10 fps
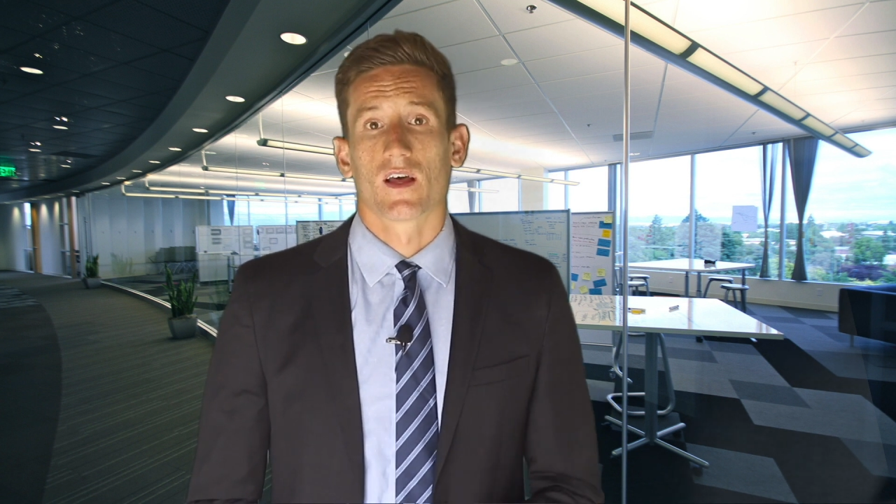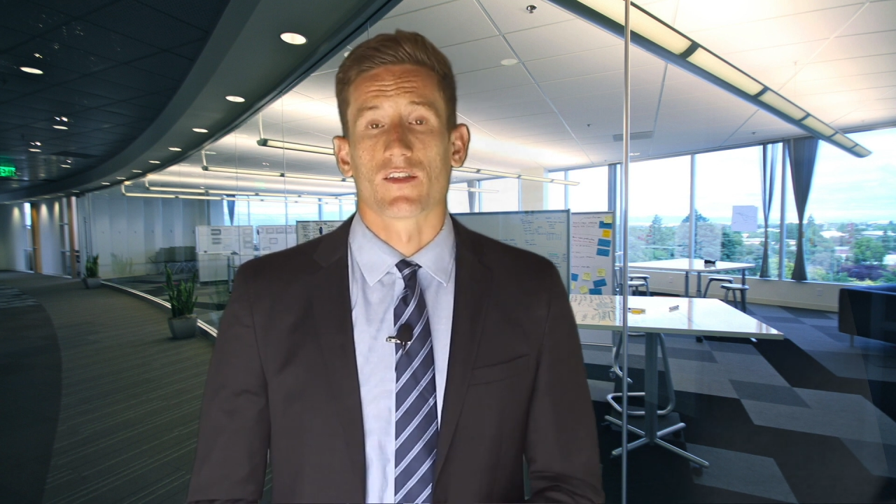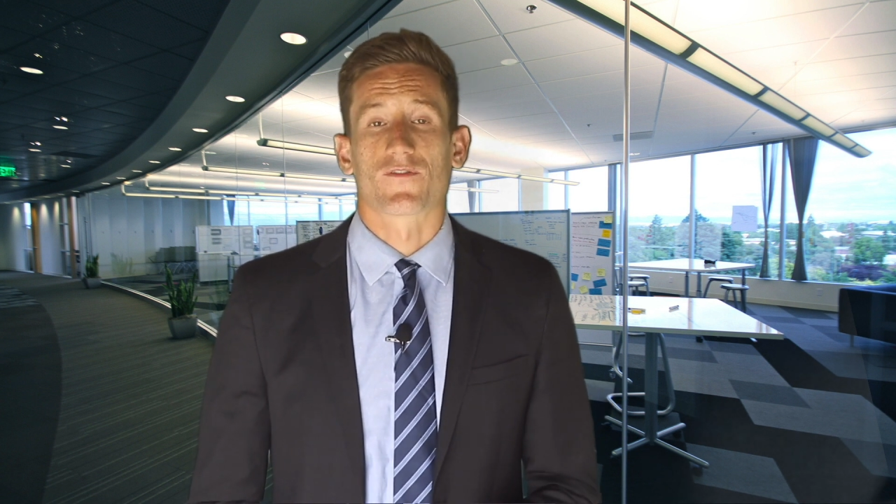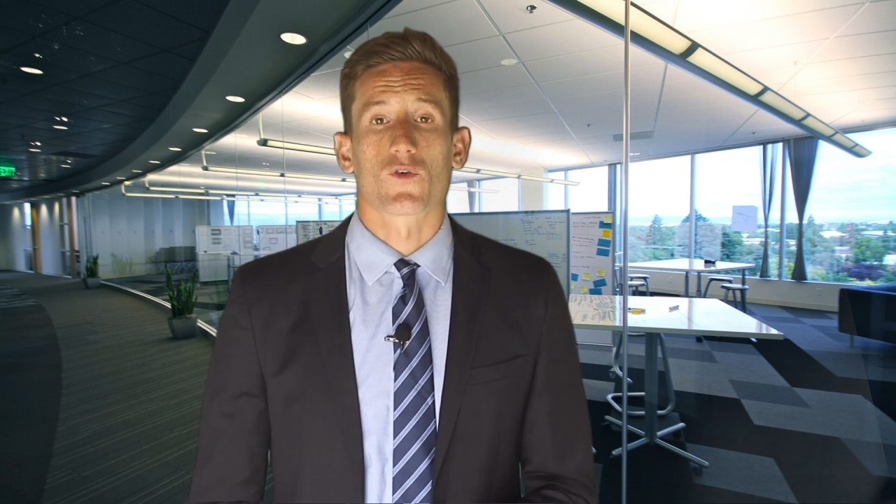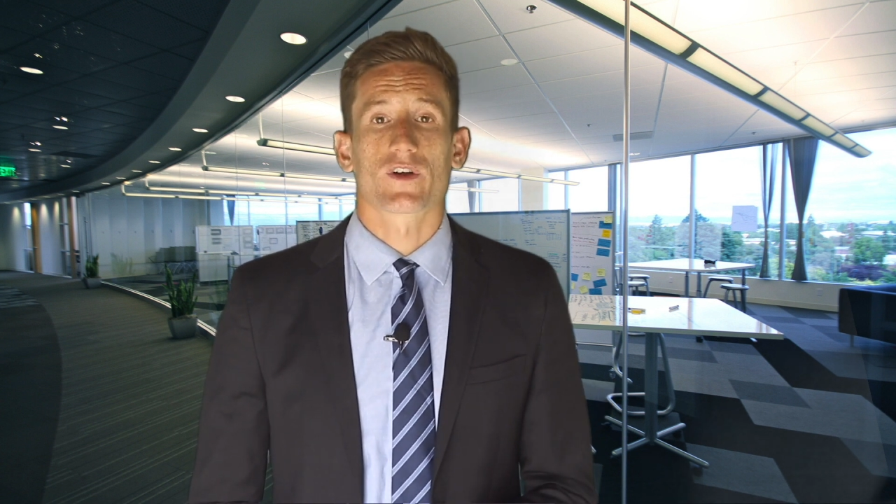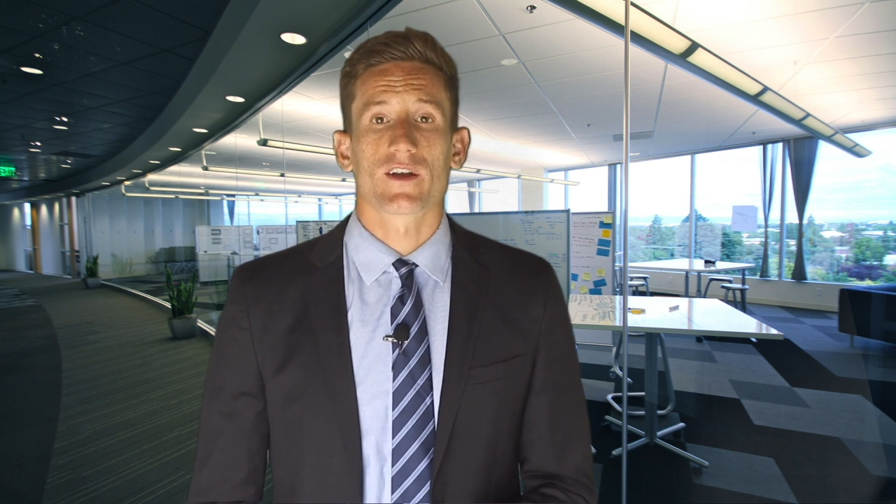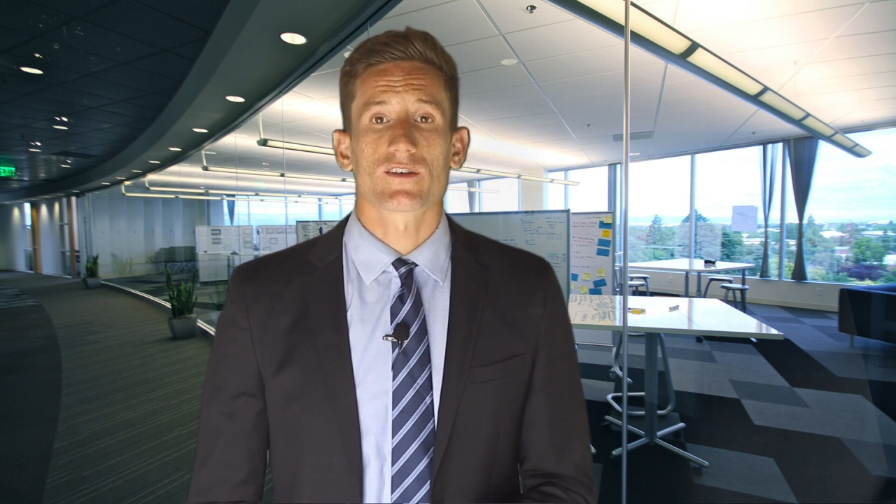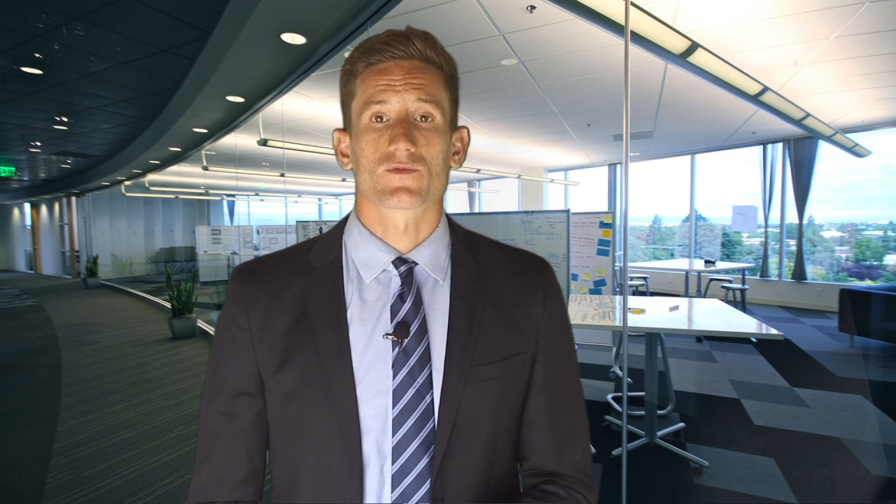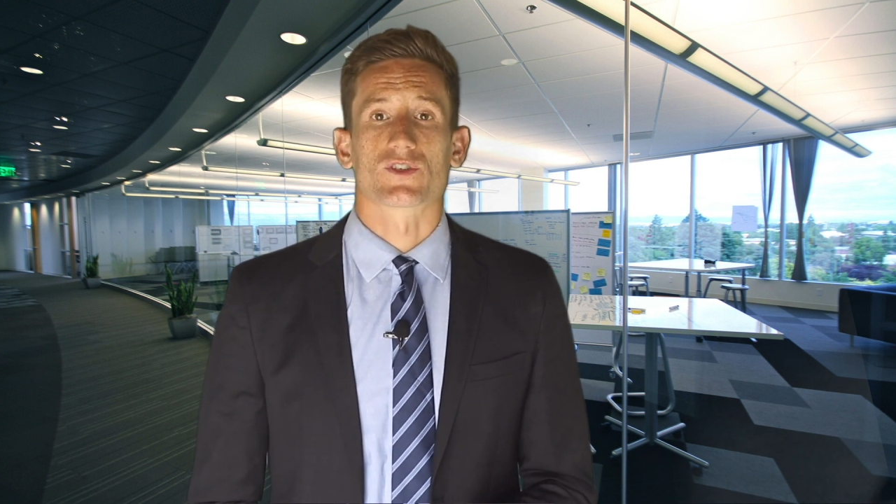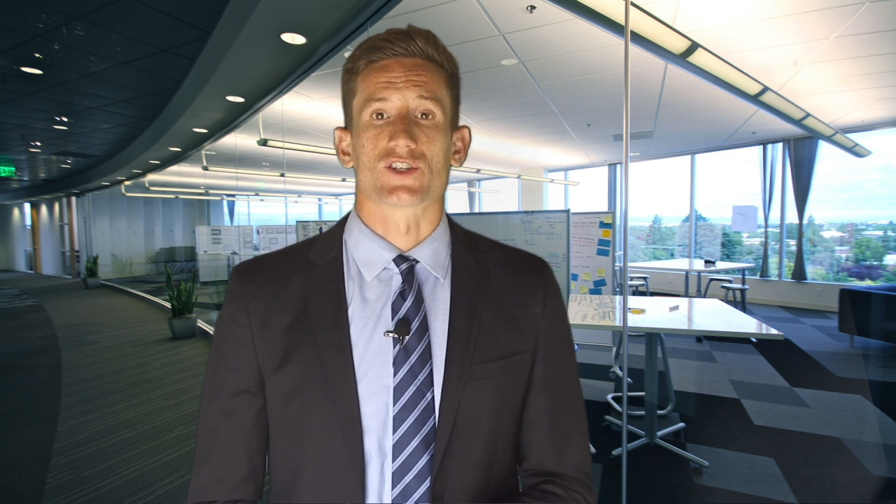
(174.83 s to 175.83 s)
The 4
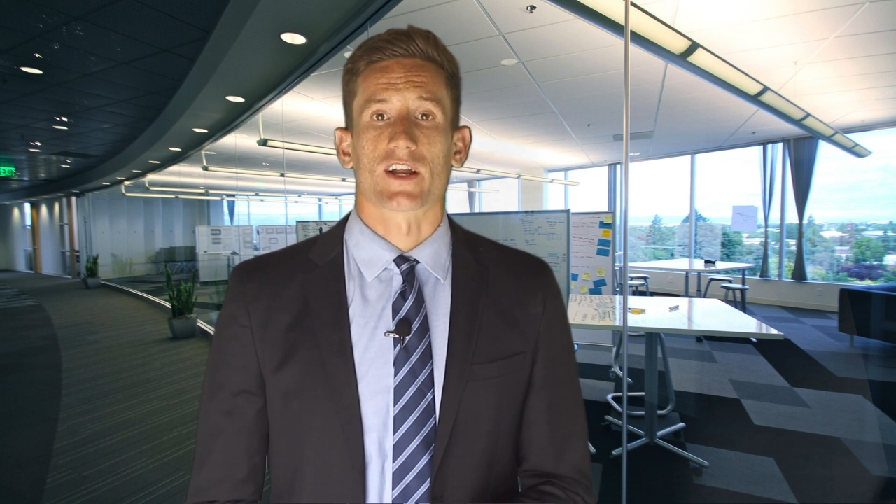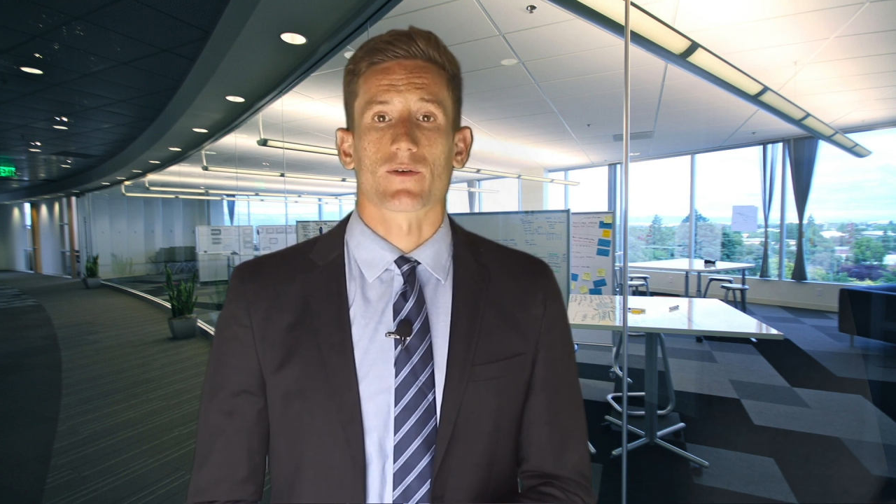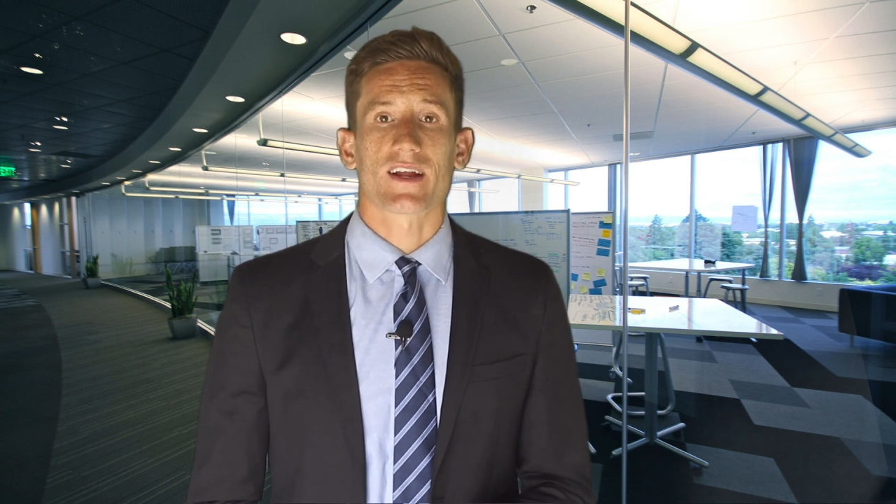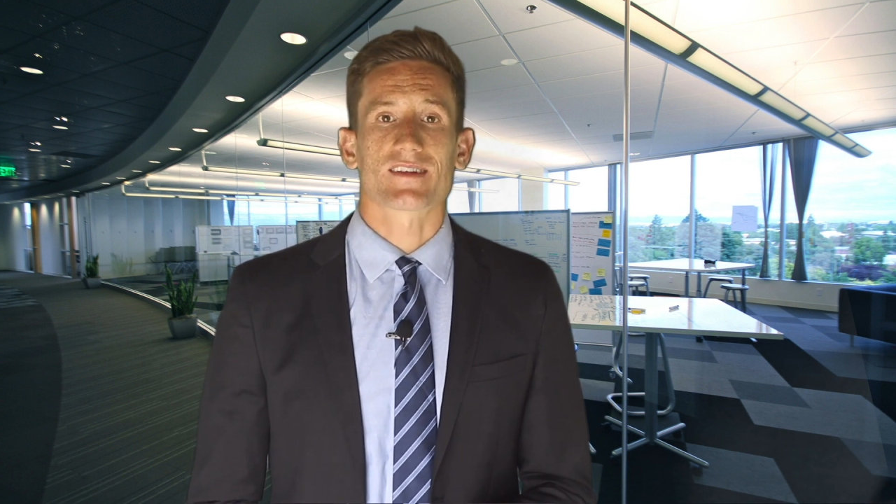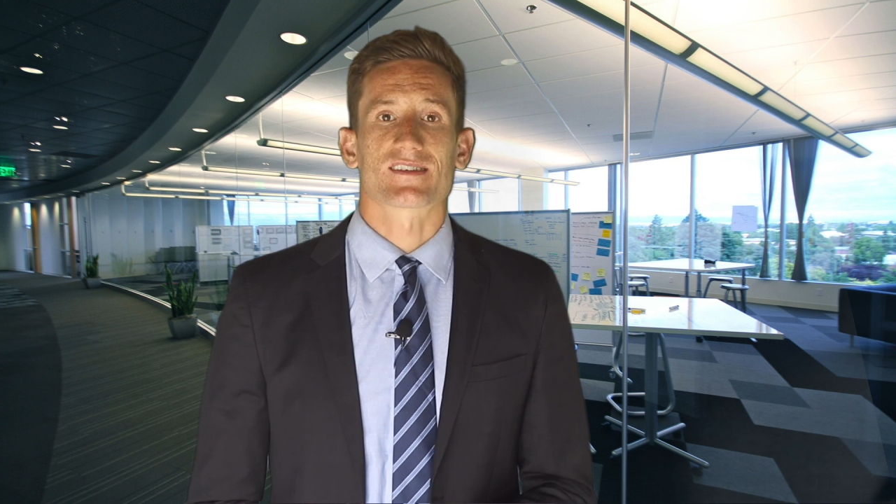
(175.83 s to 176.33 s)
years will generate